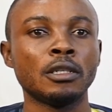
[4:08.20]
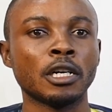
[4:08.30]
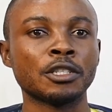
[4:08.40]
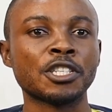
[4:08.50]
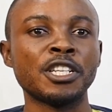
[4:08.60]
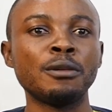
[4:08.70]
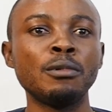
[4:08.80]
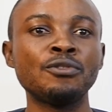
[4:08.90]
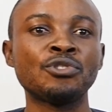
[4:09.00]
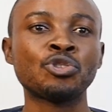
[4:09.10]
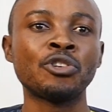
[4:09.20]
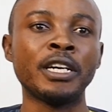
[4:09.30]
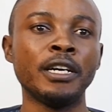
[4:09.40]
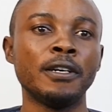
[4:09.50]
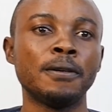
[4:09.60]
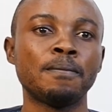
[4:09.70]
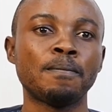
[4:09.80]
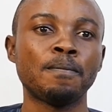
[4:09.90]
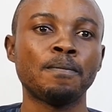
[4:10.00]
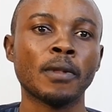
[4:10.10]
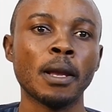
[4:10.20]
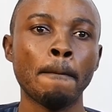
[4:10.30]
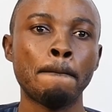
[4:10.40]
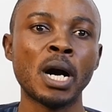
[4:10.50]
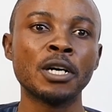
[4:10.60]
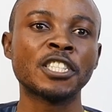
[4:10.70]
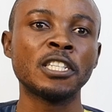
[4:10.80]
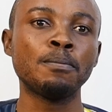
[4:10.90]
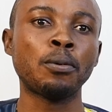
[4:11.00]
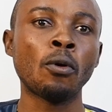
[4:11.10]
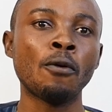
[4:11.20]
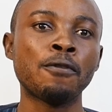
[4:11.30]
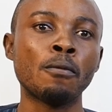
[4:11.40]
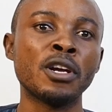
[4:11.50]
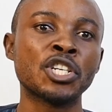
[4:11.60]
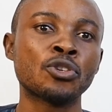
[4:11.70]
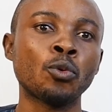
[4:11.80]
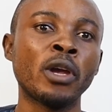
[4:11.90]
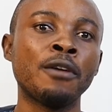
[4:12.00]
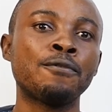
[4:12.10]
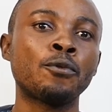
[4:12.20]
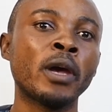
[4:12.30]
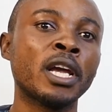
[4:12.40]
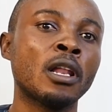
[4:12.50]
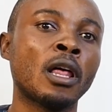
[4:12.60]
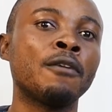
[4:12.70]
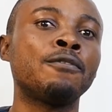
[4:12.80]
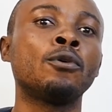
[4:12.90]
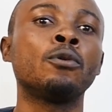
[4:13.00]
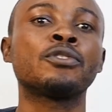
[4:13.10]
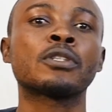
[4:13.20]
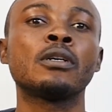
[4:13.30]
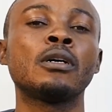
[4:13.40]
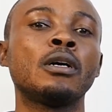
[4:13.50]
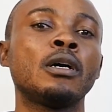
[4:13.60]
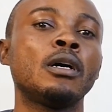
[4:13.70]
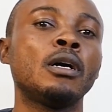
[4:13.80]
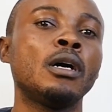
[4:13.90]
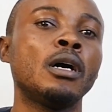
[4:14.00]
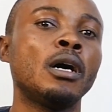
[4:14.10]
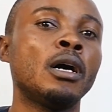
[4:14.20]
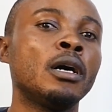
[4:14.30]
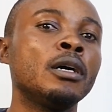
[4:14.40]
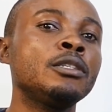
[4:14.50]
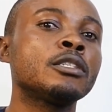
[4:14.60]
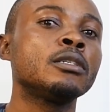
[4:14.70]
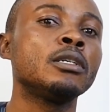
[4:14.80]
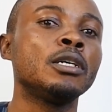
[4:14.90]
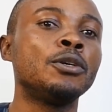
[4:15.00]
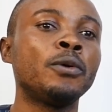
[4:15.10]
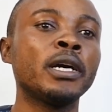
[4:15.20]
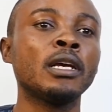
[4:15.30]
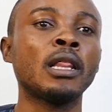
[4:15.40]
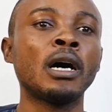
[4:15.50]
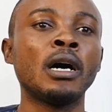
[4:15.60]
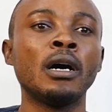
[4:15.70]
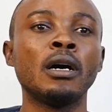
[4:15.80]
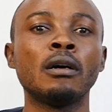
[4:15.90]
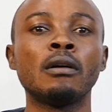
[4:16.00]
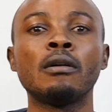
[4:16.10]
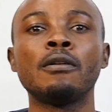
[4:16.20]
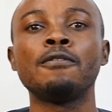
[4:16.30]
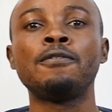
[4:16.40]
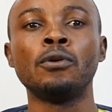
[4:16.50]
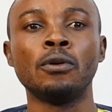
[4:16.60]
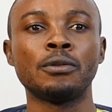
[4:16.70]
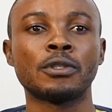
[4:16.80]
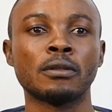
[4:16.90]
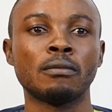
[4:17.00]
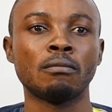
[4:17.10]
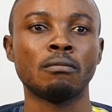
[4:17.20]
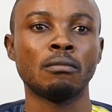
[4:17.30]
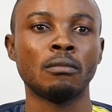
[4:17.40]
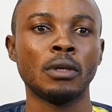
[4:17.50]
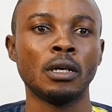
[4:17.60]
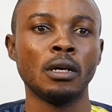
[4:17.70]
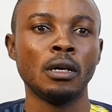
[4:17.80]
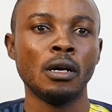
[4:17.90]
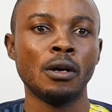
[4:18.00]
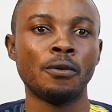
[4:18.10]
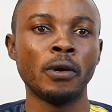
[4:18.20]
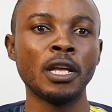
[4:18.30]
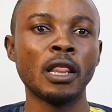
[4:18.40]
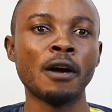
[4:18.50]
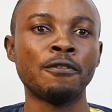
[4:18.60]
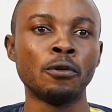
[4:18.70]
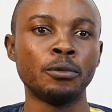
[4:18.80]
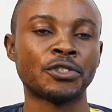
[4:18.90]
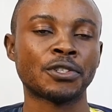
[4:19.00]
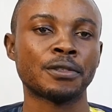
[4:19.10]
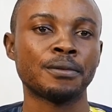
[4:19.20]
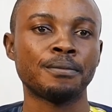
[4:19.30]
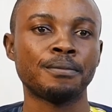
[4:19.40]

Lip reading: Task number 3. Pass simple formation with regular verbs and irregular verbs. Regular verbs.